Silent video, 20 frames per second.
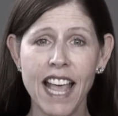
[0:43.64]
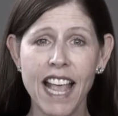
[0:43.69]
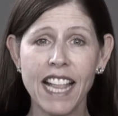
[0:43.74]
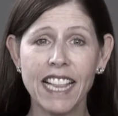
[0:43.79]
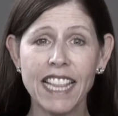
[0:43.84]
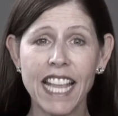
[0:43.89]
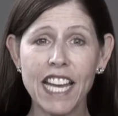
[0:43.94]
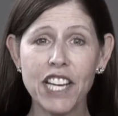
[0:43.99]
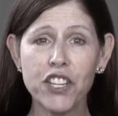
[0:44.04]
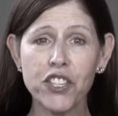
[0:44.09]

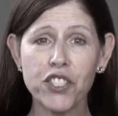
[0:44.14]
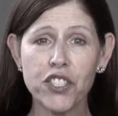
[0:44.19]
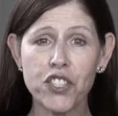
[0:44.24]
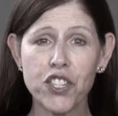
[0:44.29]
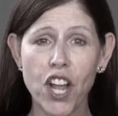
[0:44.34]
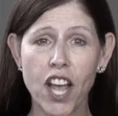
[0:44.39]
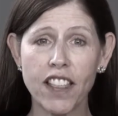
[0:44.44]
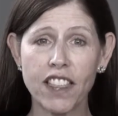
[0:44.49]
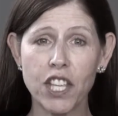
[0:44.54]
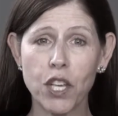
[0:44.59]
Lenders are
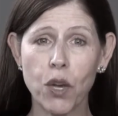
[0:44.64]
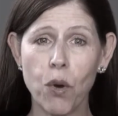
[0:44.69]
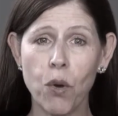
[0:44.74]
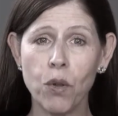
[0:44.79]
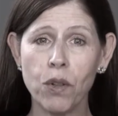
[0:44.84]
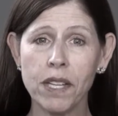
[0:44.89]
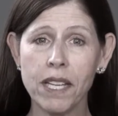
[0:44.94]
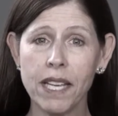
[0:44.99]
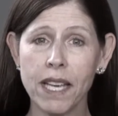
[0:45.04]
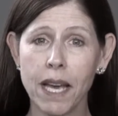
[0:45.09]
not the
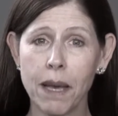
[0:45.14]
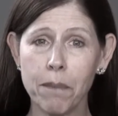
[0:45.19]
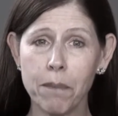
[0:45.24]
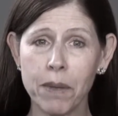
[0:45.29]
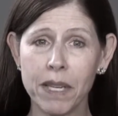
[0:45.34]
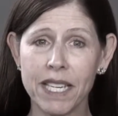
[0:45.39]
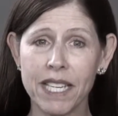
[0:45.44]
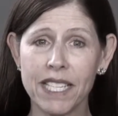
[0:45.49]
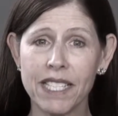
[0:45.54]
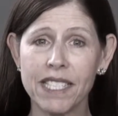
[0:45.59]
only
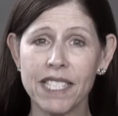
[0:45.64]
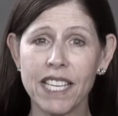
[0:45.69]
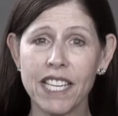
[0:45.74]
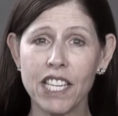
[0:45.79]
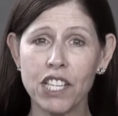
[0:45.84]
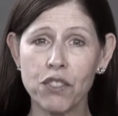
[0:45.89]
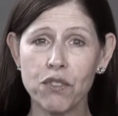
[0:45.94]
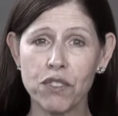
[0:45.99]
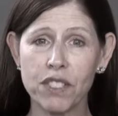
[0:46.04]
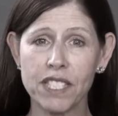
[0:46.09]
companies
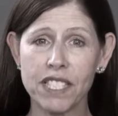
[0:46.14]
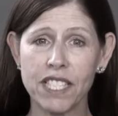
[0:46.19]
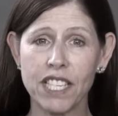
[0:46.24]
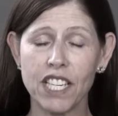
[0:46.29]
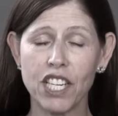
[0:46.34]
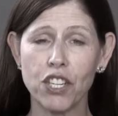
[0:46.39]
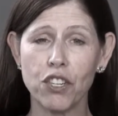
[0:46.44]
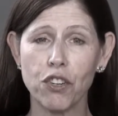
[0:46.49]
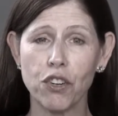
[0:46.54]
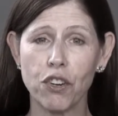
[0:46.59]
interested
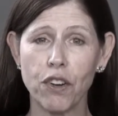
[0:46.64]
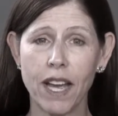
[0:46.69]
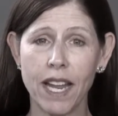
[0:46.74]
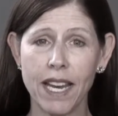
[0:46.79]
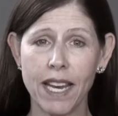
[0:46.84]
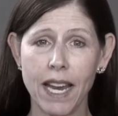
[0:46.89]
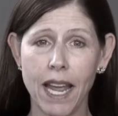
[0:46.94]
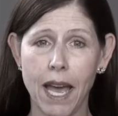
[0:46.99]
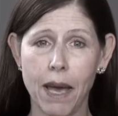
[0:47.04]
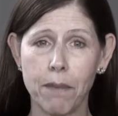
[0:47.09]
in your
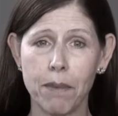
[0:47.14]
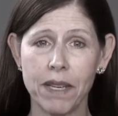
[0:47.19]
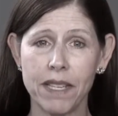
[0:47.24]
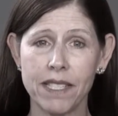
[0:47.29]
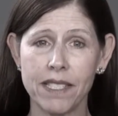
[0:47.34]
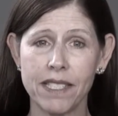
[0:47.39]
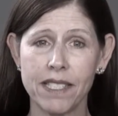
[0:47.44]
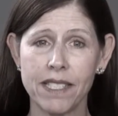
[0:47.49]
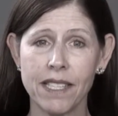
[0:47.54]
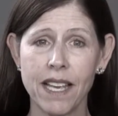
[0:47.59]
credit
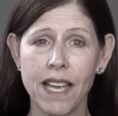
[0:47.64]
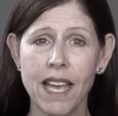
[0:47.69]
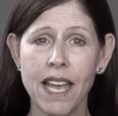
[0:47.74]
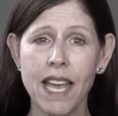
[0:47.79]
habits.